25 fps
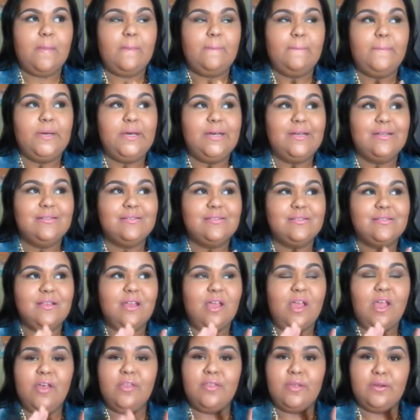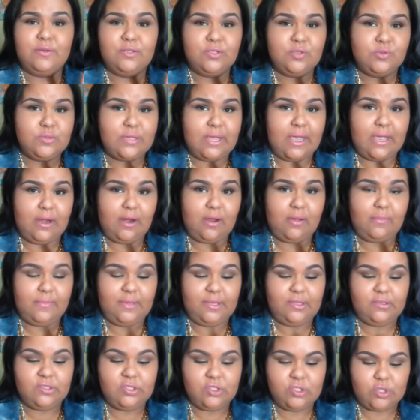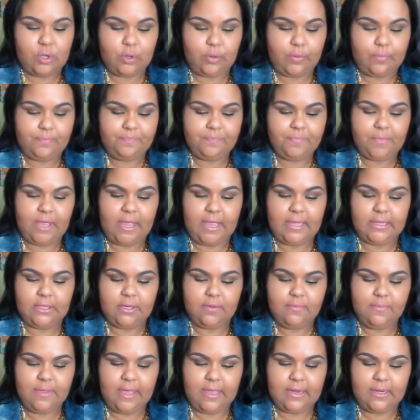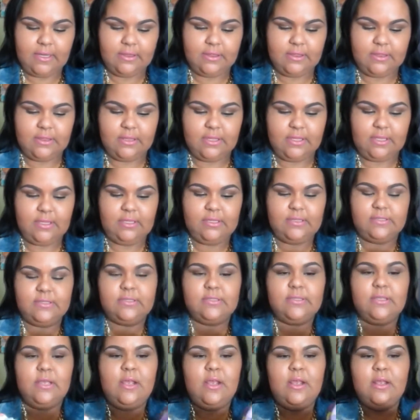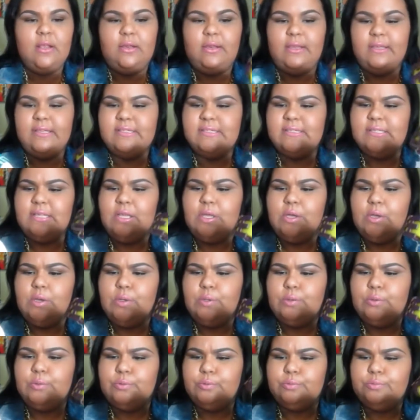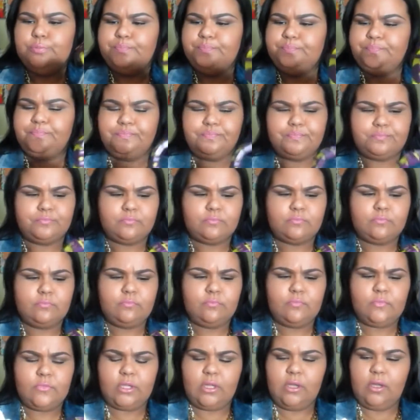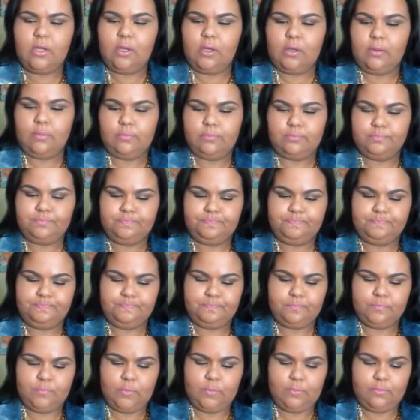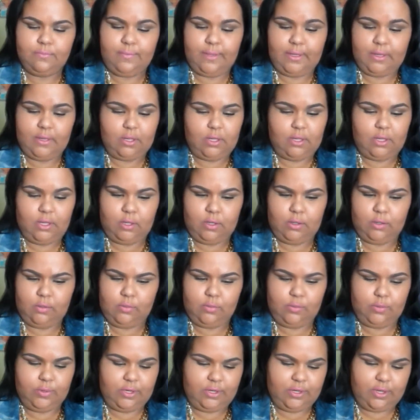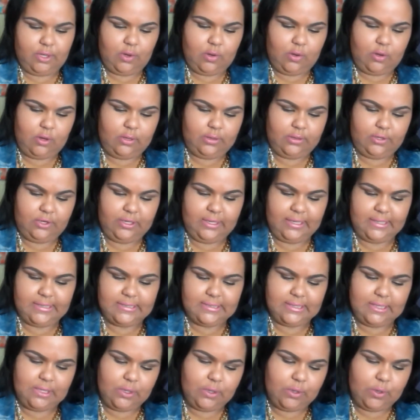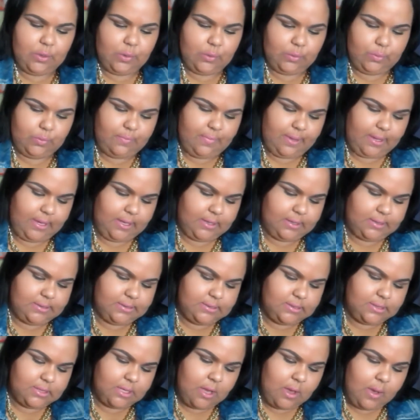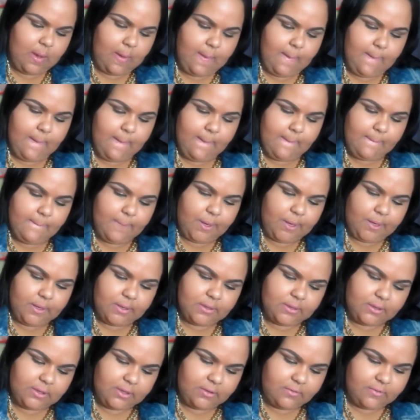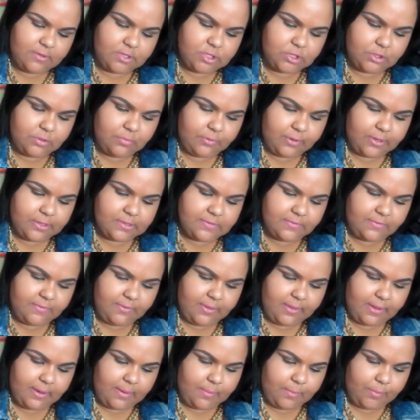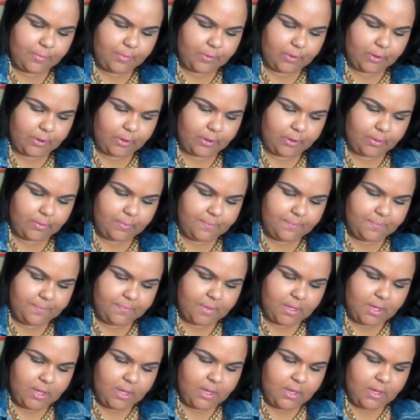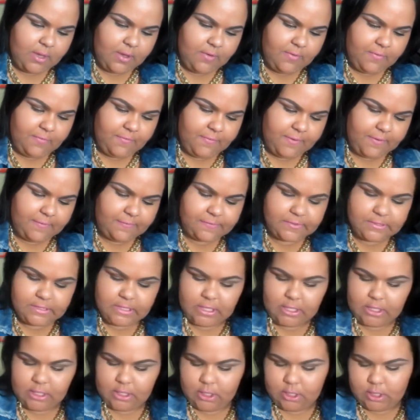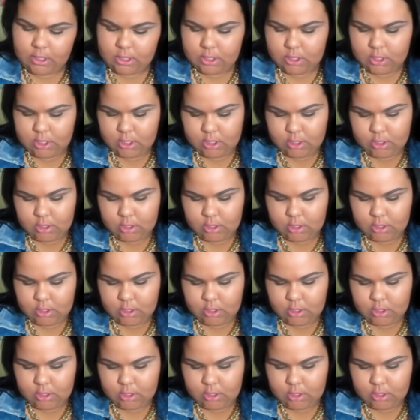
but they were too tight on me so I ended up getting these like silicone um, uh, what are they called? They're like silicone bands. But the original price for them were 15